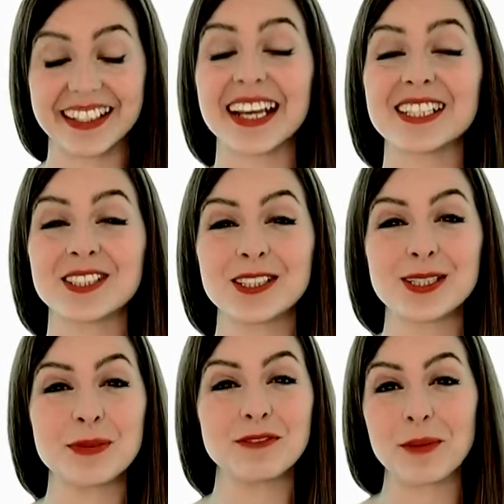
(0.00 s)
It's
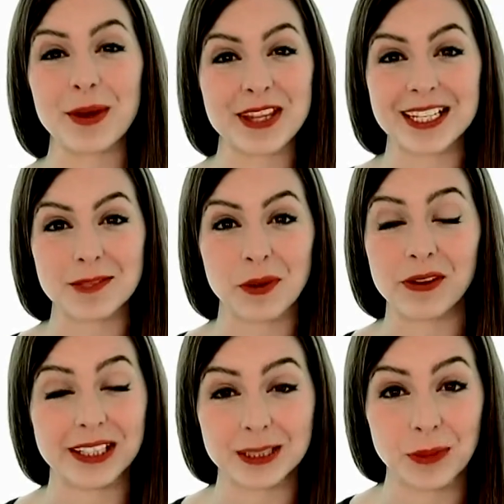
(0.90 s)
suitable for both
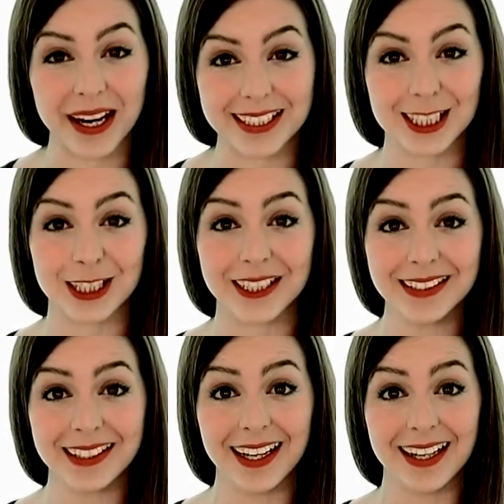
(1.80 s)
experienced
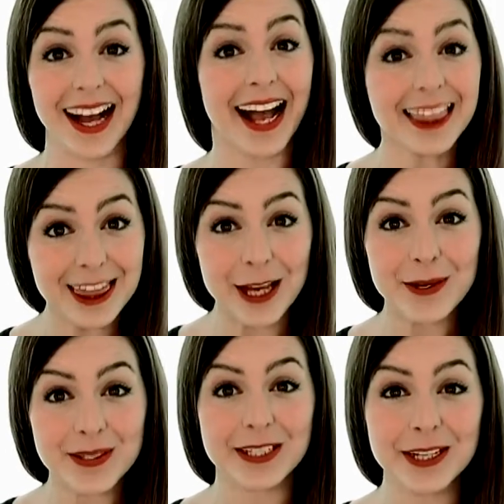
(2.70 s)
practitioners and
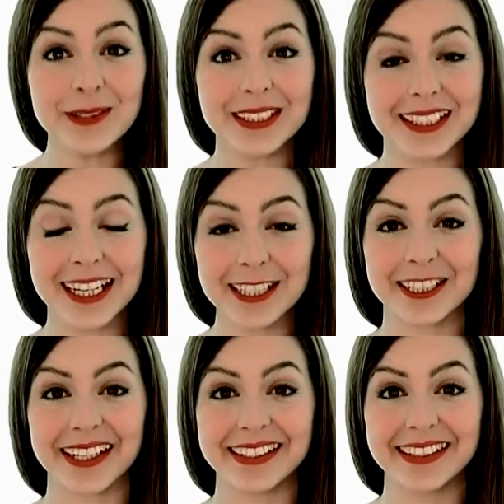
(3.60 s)
those new to
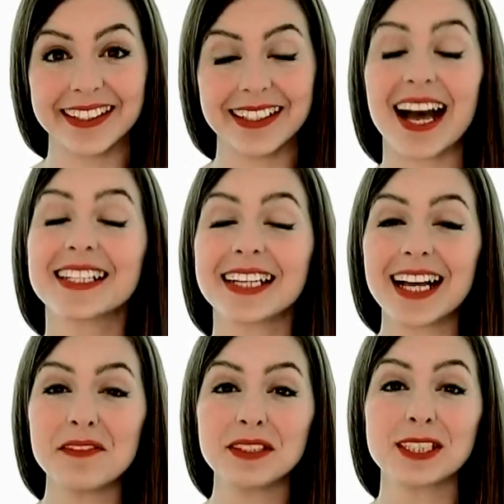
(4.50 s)
teaching, and it
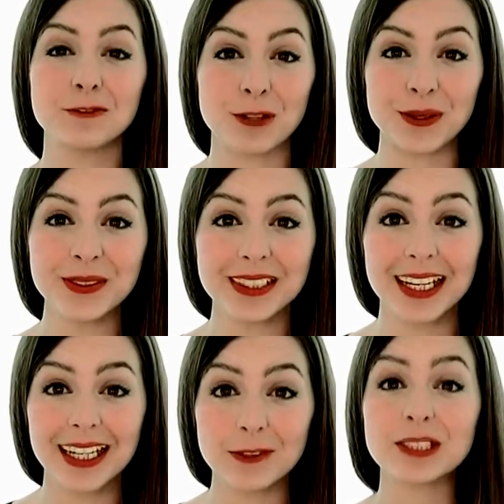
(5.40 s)
covers the roles,
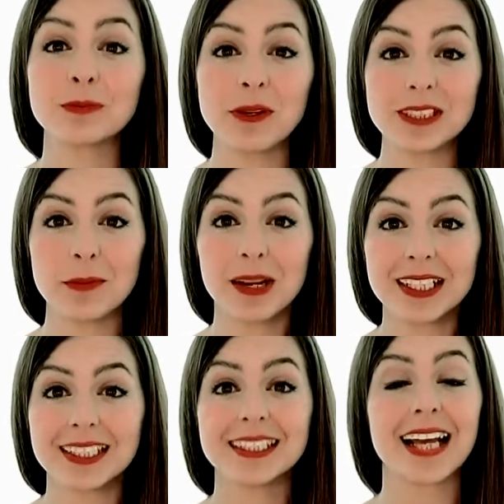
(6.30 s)

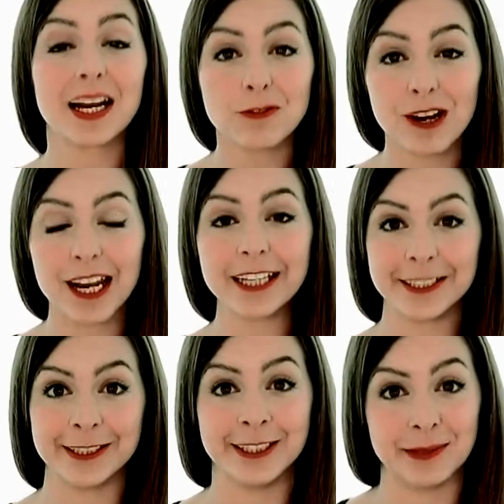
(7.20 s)
responsibilities and
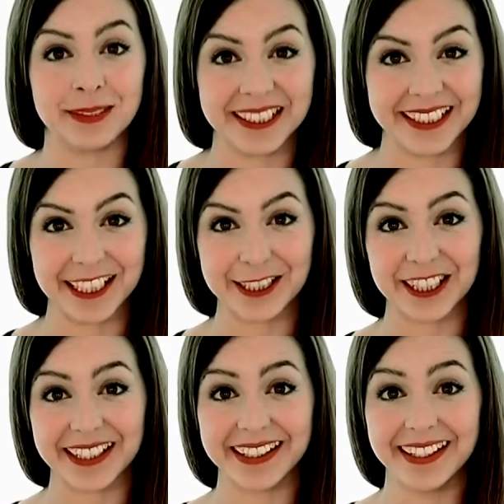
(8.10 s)
relationships in
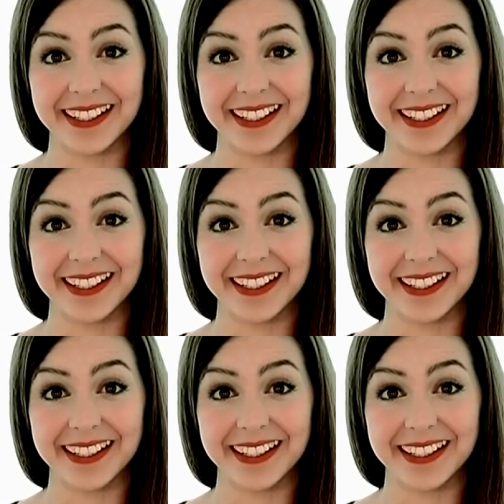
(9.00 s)
teaching,